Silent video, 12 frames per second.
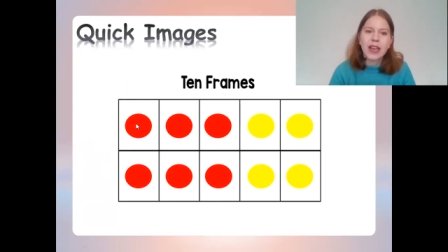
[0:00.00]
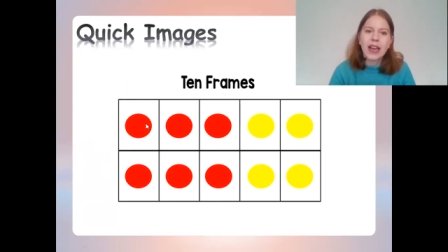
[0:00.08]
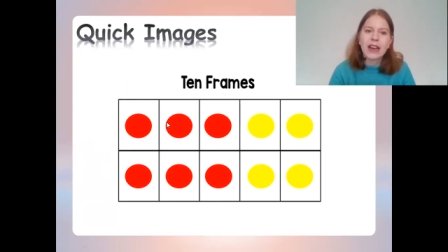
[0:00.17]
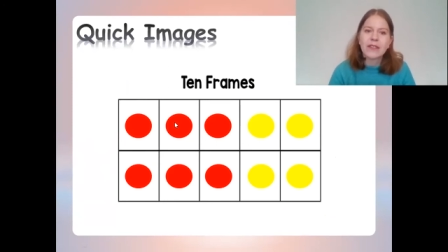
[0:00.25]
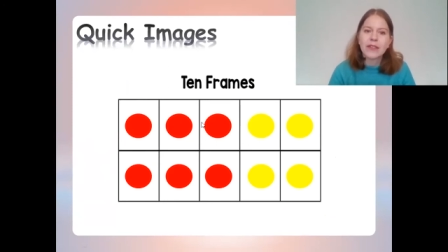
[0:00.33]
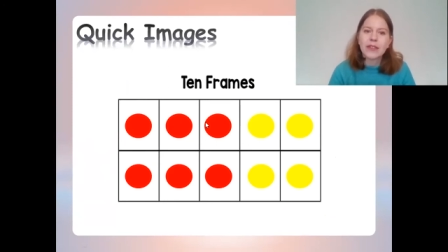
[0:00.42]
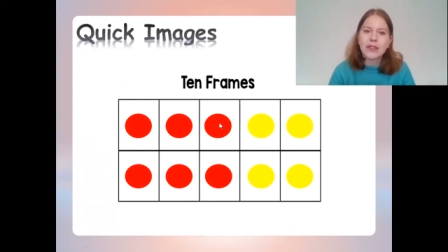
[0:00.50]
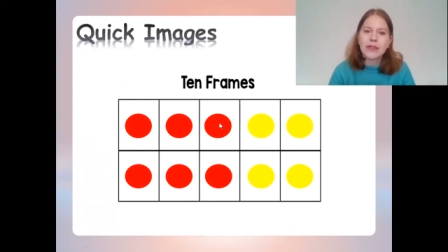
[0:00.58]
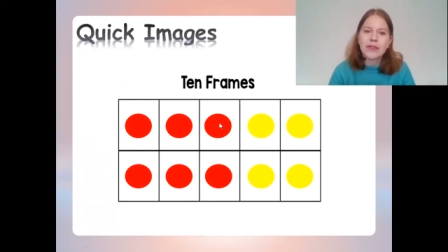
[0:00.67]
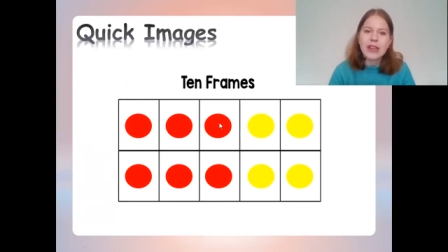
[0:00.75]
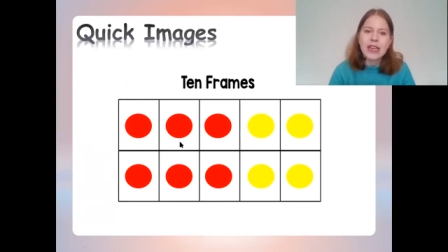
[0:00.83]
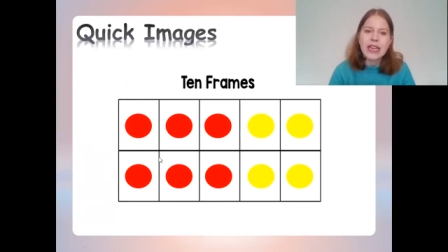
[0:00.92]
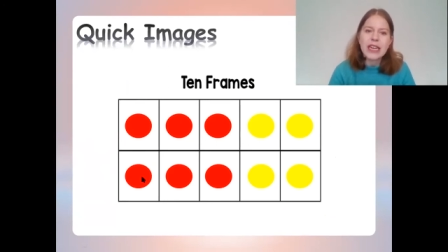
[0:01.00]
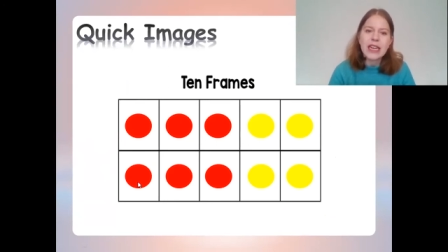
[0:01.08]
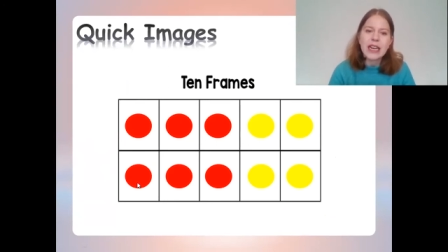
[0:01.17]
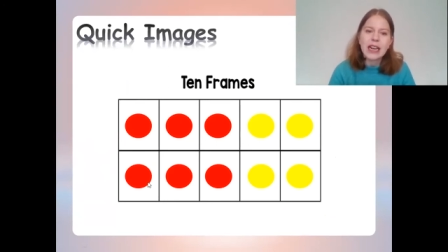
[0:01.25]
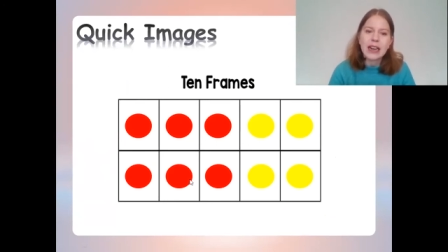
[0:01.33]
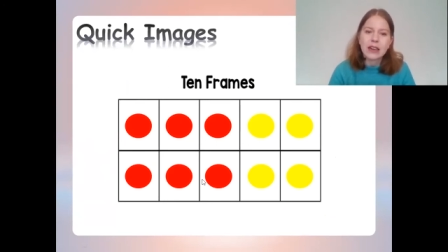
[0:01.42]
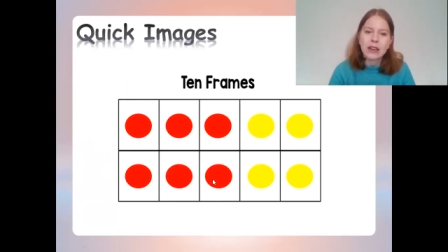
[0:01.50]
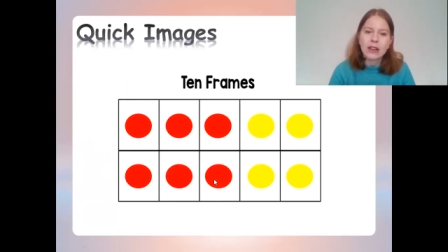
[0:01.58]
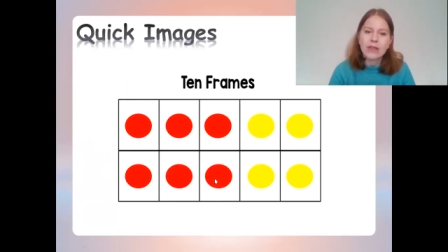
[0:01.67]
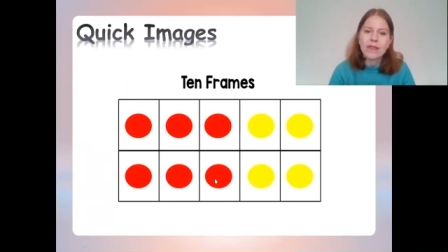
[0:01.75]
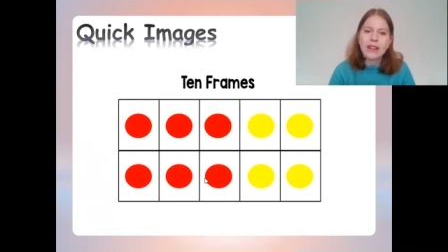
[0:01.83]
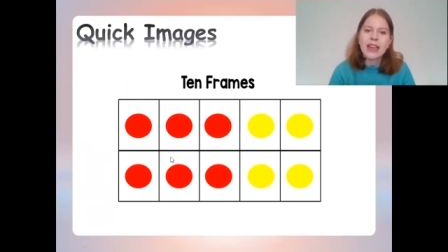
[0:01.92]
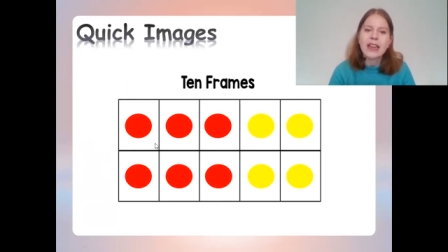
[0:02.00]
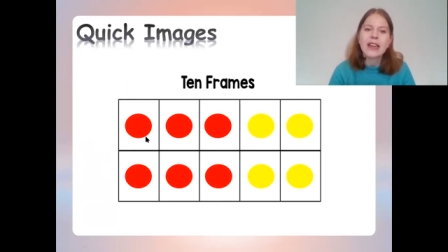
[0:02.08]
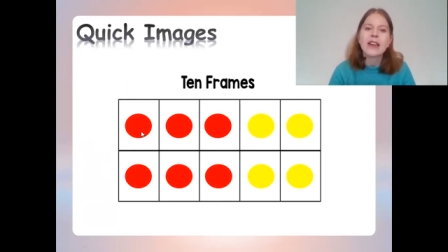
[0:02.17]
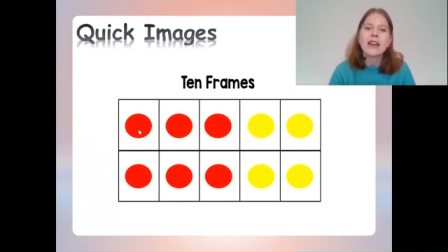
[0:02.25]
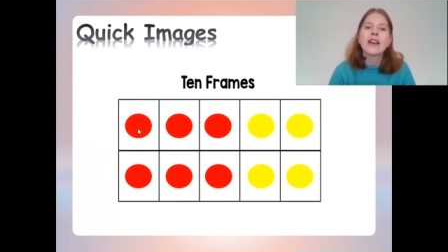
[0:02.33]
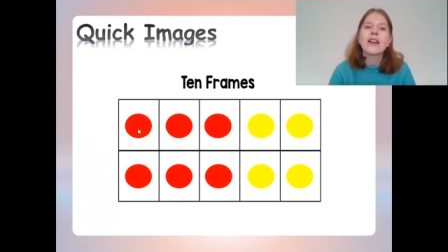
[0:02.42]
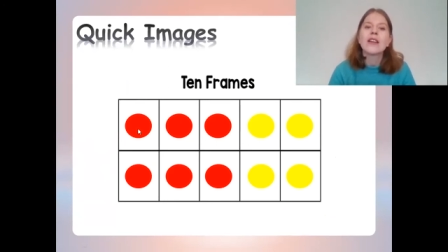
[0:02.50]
I have 3 and 3.